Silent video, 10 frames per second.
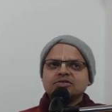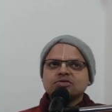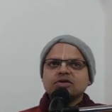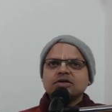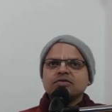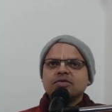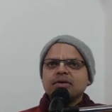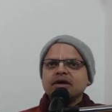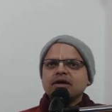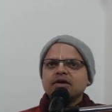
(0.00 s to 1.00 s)
So uh,
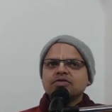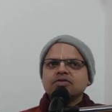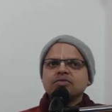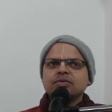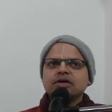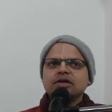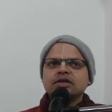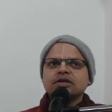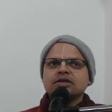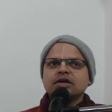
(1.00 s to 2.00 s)
my age should
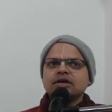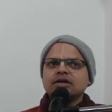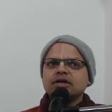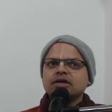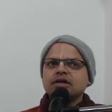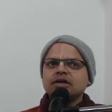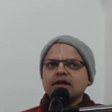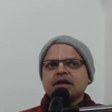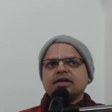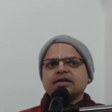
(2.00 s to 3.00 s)
be
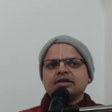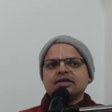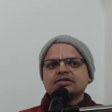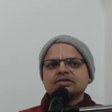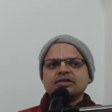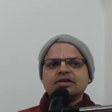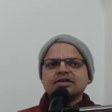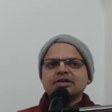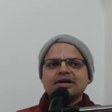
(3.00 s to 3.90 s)
39. Is it not?